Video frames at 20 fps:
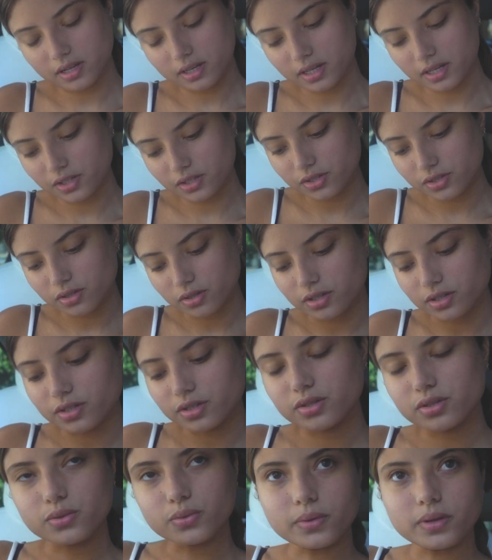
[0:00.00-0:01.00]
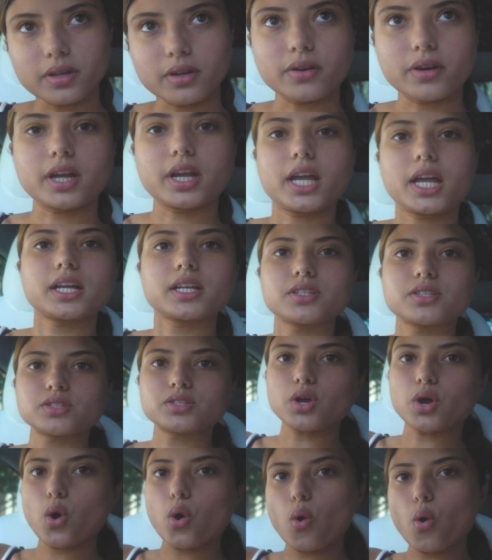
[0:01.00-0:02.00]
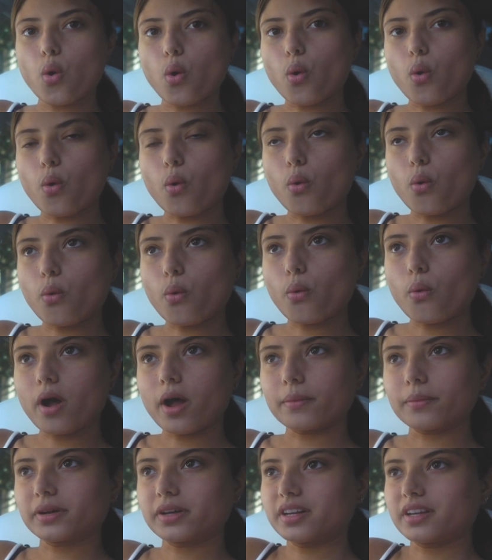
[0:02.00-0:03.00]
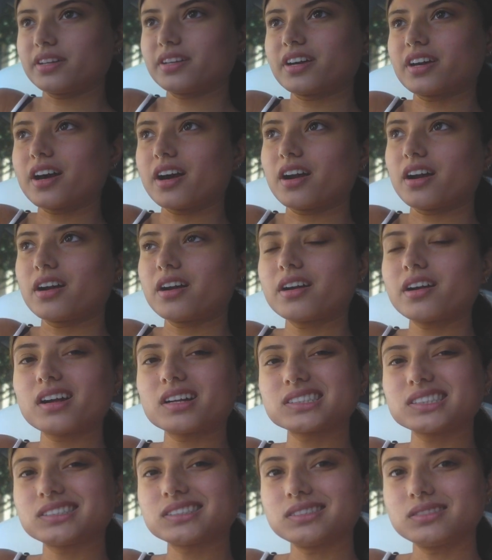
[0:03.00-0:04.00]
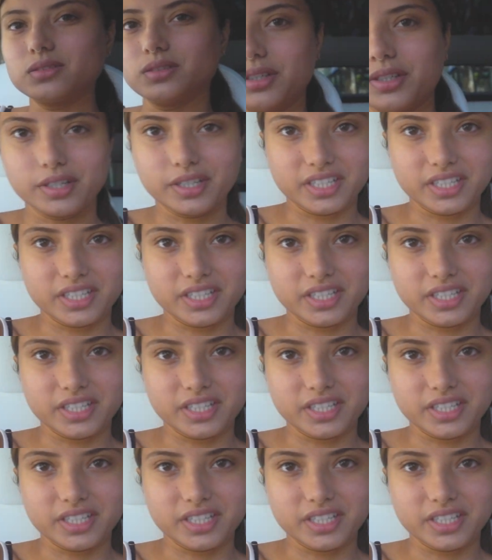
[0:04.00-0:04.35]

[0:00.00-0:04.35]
I just ordered sweet green, so I'm gonna eat in the car. You're